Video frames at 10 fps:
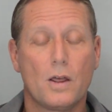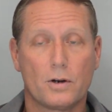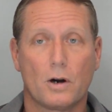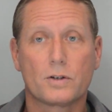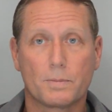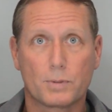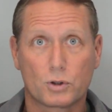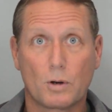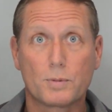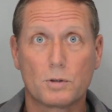There are some
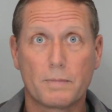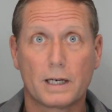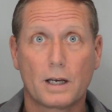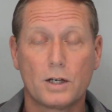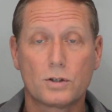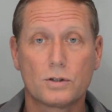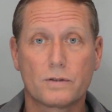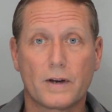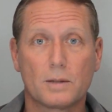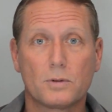prescription medications
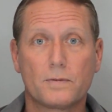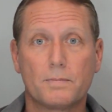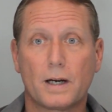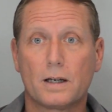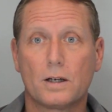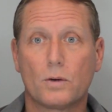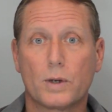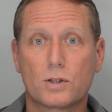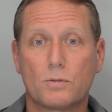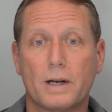available by
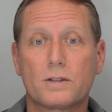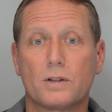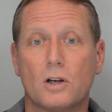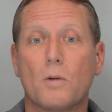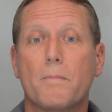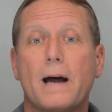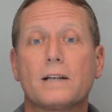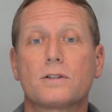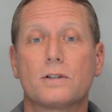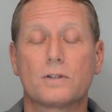Western medicine that help
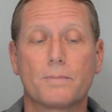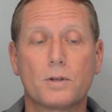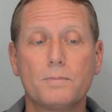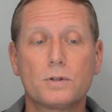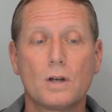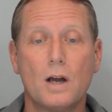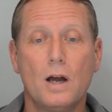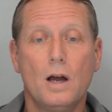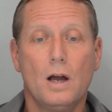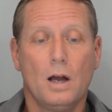mask the symptoms,
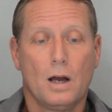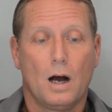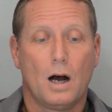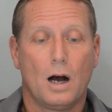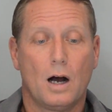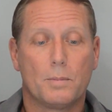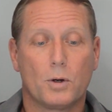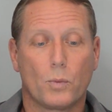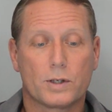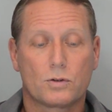
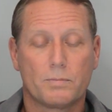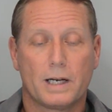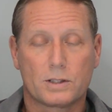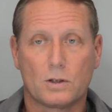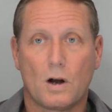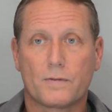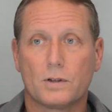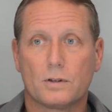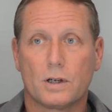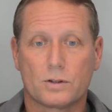but Western medicine
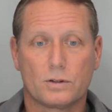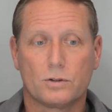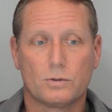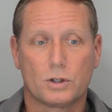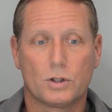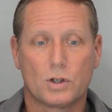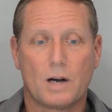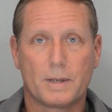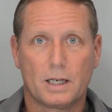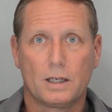often doesn't do a good
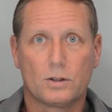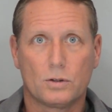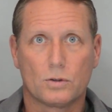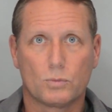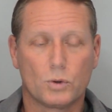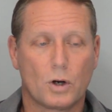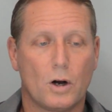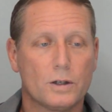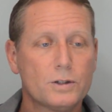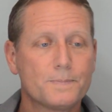job at getting to the root
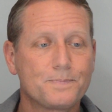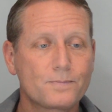cause.